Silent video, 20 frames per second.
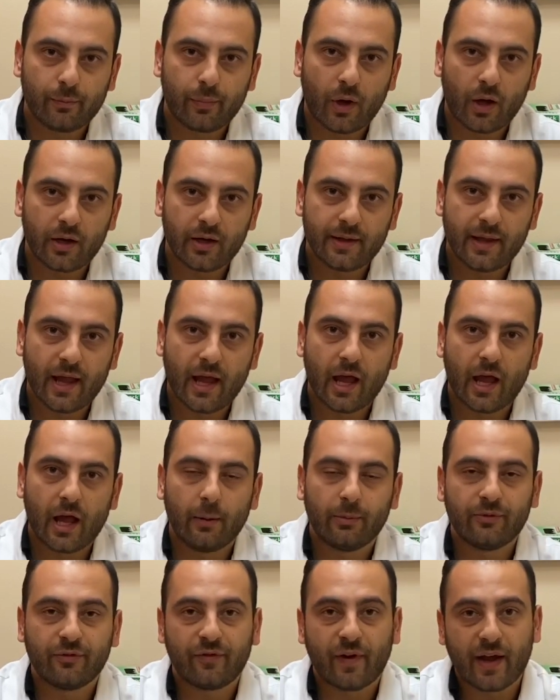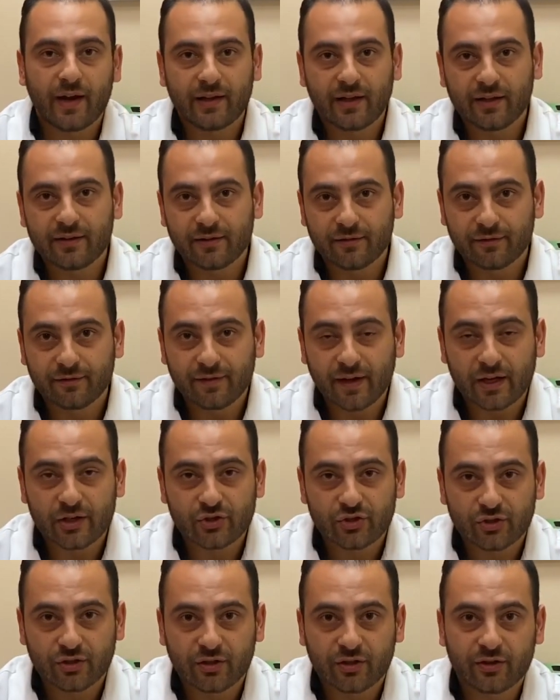body that helps fight against
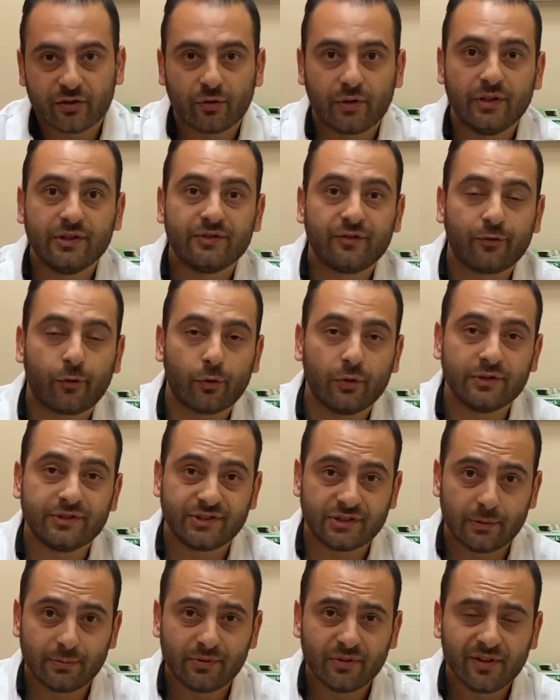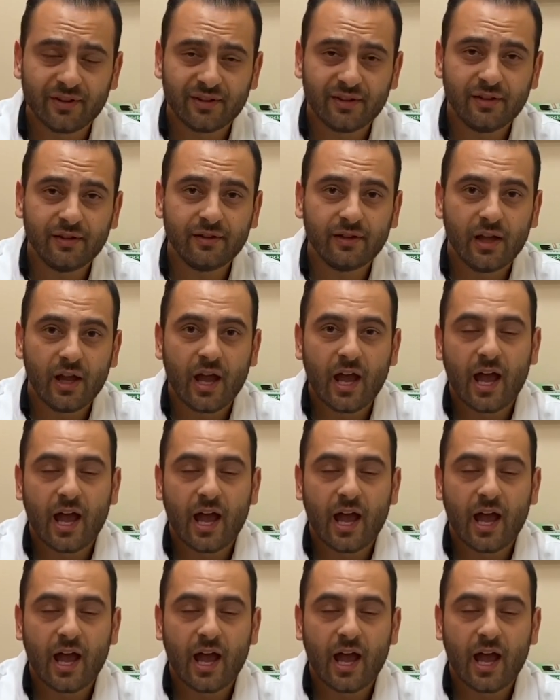infections or any foreign substances,